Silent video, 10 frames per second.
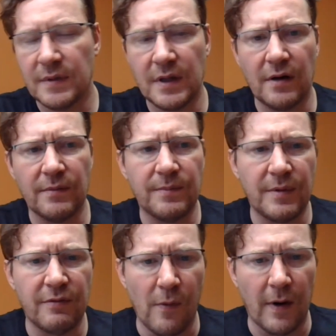you know,
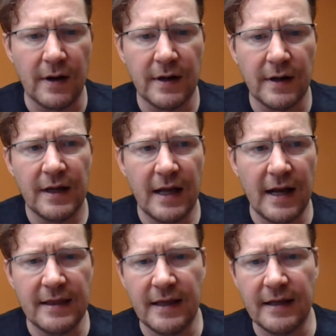before.
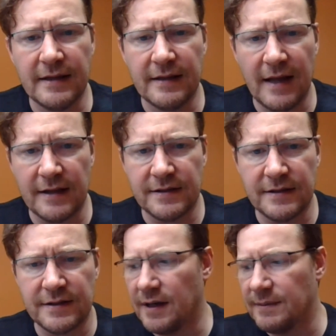And I think that
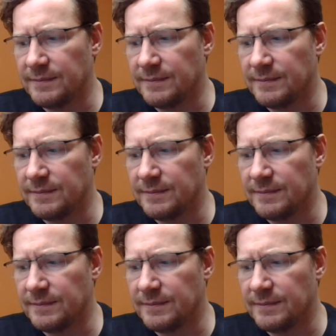that's